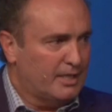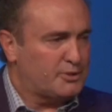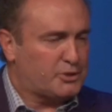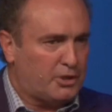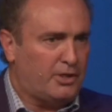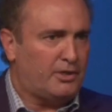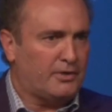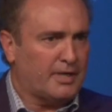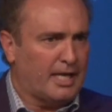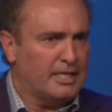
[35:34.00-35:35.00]
It's
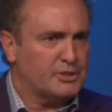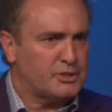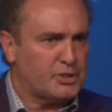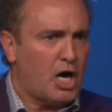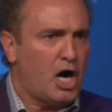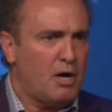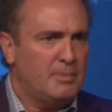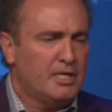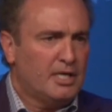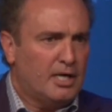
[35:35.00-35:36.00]
called a
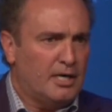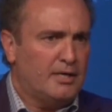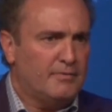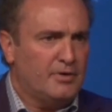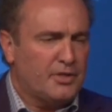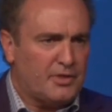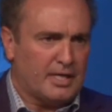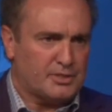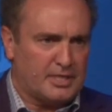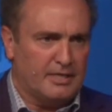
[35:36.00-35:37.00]
Psalm of
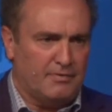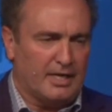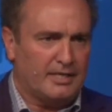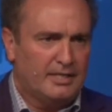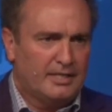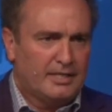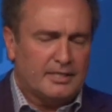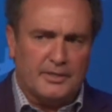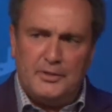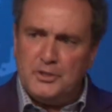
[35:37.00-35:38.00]
Thanksgiving.
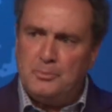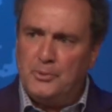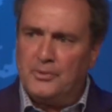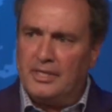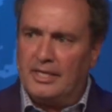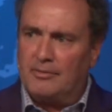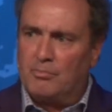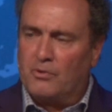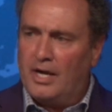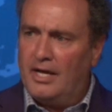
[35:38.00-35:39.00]
Now, this
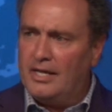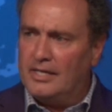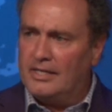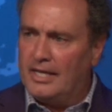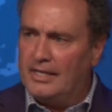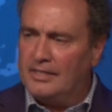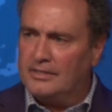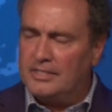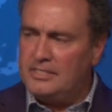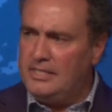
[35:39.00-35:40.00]
morning, Bryan
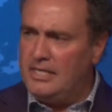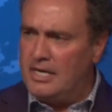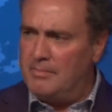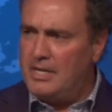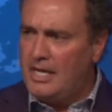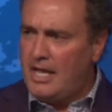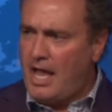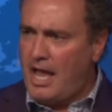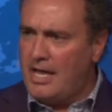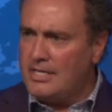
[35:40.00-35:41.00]
and the team
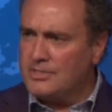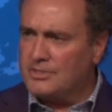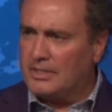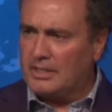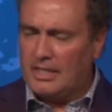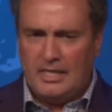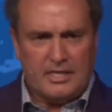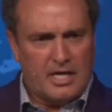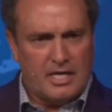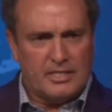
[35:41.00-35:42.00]
has
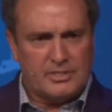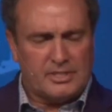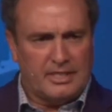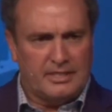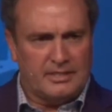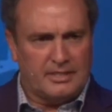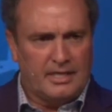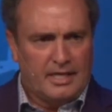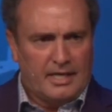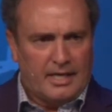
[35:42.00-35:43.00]
led us
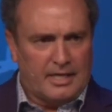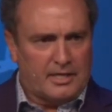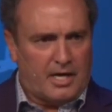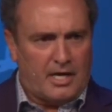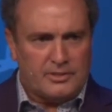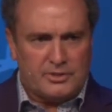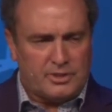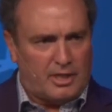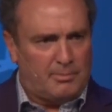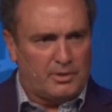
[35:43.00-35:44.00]
in an
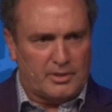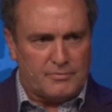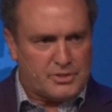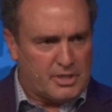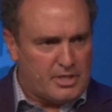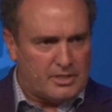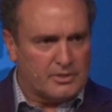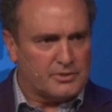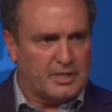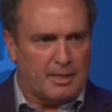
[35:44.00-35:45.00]
ensemble of
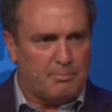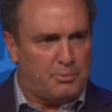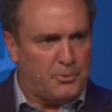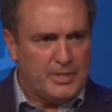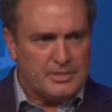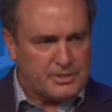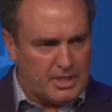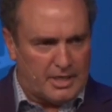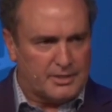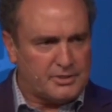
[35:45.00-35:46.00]
songs that points
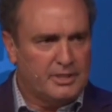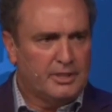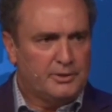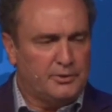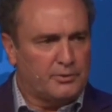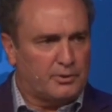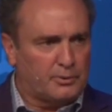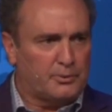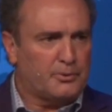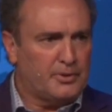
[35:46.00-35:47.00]
us to the
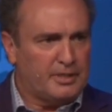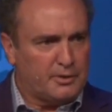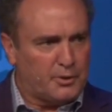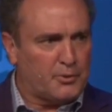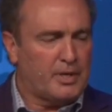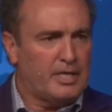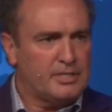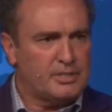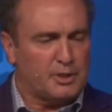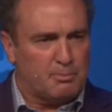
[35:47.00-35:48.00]
glory and the
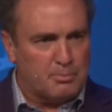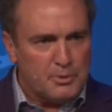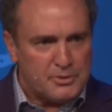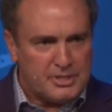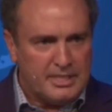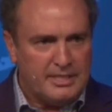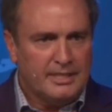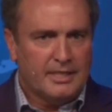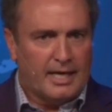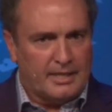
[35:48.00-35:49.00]
grace and the mercy
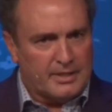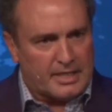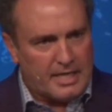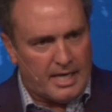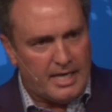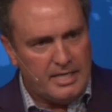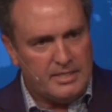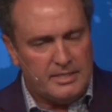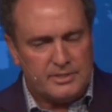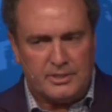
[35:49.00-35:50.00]
and the
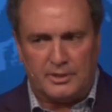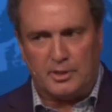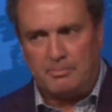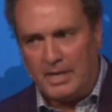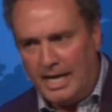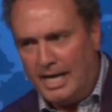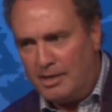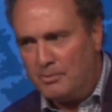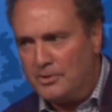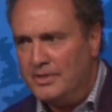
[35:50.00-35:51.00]
kindness and the
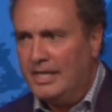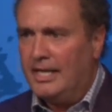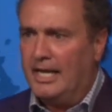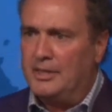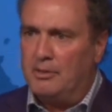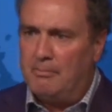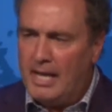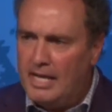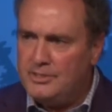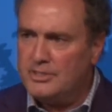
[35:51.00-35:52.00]
power and the
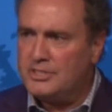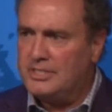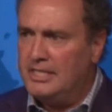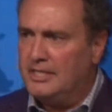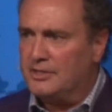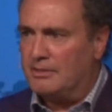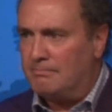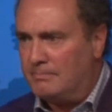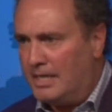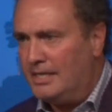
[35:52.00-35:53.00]
majesty and the
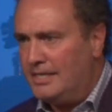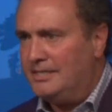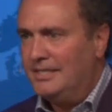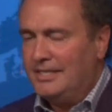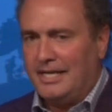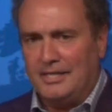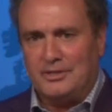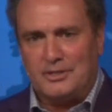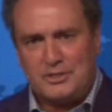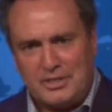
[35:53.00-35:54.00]
might
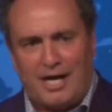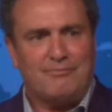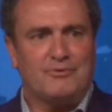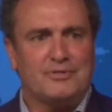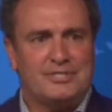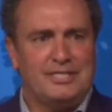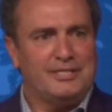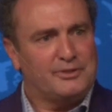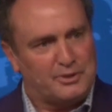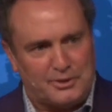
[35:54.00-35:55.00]
and the
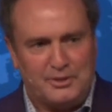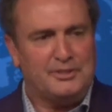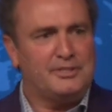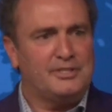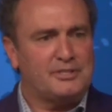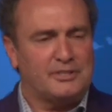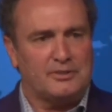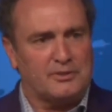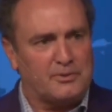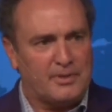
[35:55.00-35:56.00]
sovereignty and the goodness
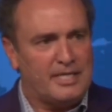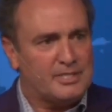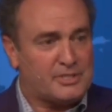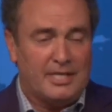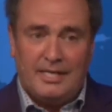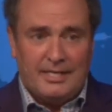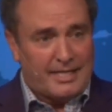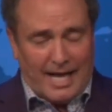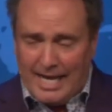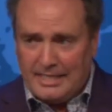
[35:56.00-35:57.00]
and the grace.
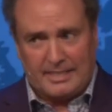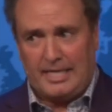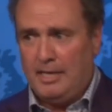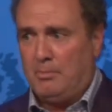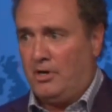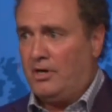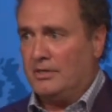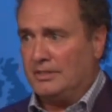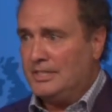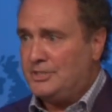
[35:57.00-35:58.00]
I could keep
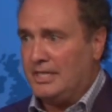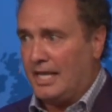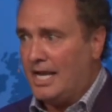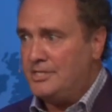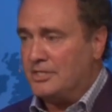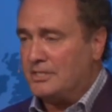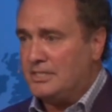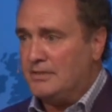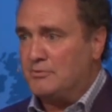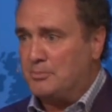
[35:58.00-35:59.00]
on listing
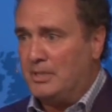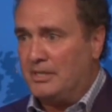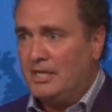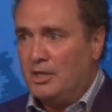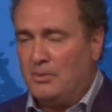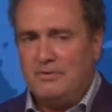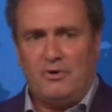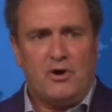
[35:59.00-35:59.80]
adjectives, but we've